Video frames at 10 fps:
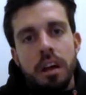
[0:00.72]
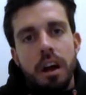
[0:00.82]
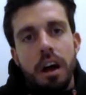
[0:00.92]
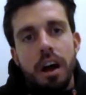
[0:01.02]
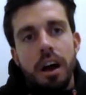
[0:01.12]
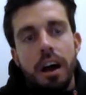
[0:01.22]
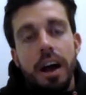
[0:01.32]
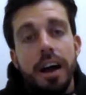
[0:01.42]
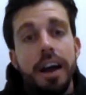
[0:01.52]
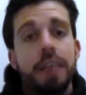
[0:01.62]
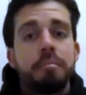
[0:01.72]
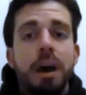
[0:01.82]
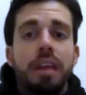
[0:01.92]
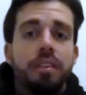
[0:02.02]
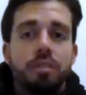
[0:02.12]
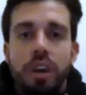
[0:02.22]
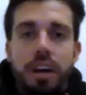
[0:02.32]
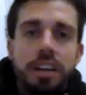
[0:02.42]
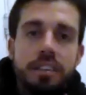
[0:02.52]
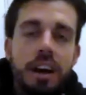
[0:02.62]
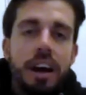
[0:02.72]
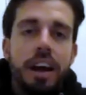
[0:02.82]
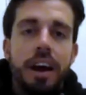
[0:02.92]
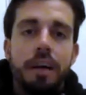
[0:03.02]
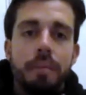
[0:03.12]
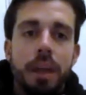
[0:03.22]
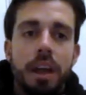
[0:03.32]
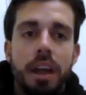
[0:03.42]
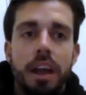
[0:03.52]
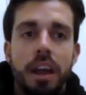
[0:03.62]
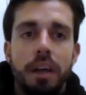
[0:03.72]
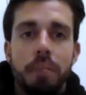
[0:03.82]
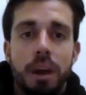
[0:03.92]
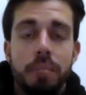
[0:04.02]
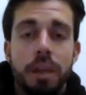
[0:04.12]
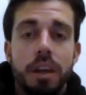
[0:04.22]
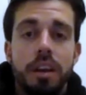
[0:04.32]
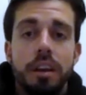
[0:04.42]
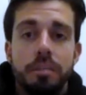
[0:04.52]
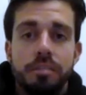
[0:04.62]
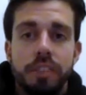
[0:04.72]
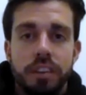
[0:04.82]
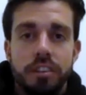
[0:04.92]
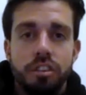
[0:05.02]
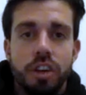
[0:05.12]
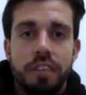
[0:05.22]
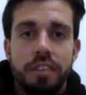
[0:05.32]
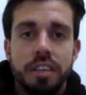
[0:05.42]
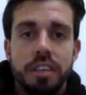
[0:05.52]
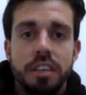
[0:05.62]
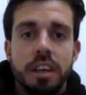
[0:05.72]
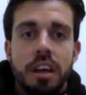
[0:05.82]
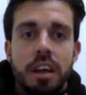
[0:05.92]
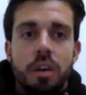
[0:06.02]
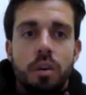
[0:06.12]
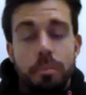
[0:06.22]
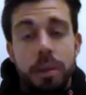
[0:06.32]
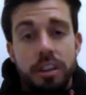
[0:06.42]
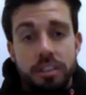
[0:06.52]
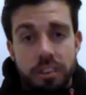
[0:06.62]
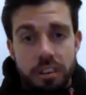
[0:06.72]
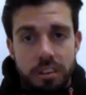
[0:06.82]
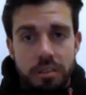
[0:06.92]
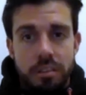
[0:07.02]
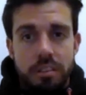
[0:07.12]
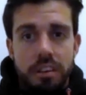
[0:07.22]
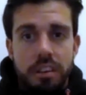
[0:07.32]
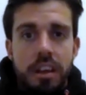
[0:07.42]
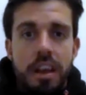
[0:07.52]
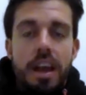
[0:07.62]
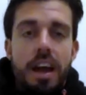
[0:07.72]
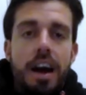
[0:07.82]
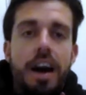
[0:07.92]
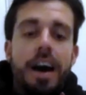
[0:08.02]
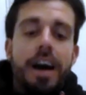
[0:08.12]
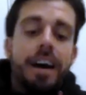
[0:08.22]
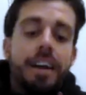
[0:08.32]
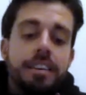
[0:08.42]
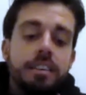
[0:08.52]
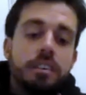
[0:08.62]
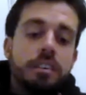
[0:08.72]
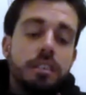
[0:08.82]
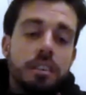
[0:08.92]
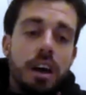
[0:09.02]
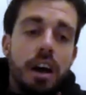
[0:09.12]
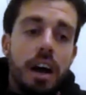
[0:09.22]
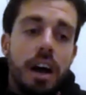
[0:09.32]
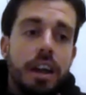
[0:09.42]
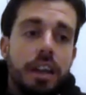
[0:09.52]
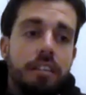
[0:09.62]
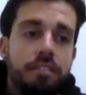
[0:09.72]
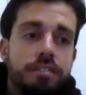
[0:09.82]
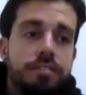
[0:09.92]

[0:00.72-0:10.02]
Hi, I'm Matthew Wright. I am a Barbadian professional triathlete, or Bayesian, as we say. And I've,